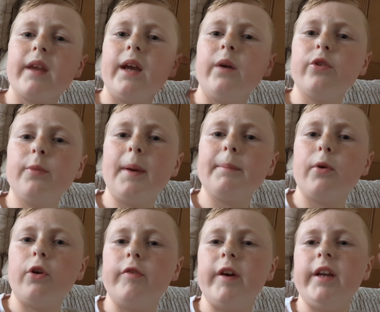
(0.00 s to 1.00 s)
It was a bit
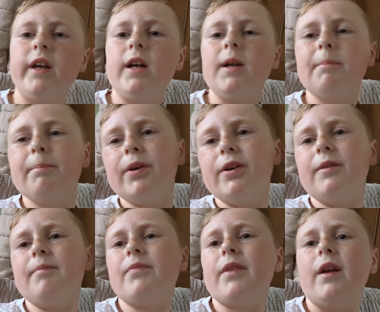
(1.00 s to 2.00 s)
boring,
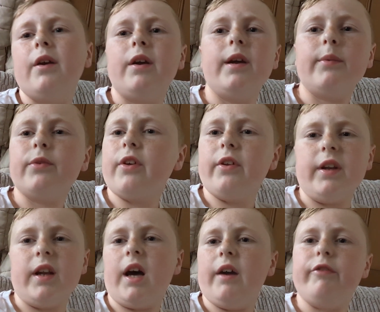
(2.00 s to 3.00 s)
but it was
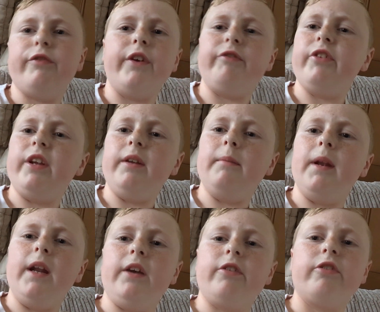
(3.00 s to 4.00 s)
only 15
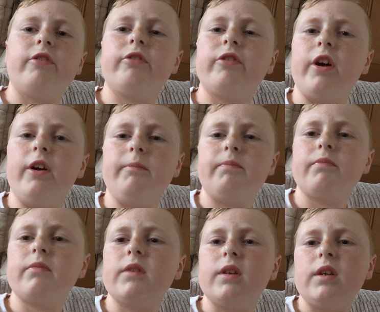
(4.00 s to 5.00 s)
minutes, so
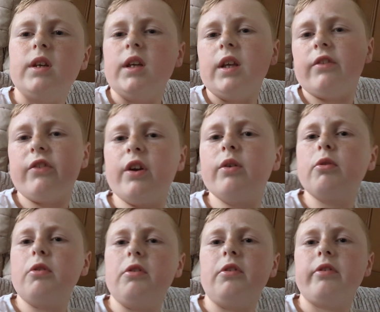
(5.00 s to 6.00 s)
still
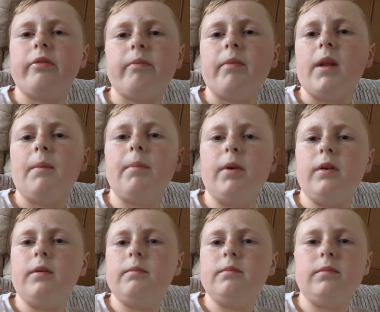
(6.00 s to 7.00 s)
good,
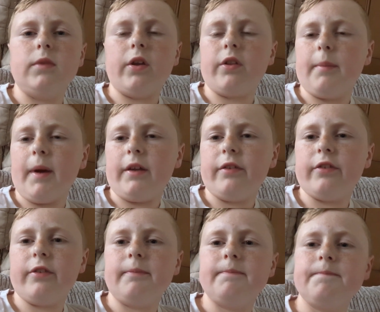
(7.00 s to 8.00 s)
but not the best.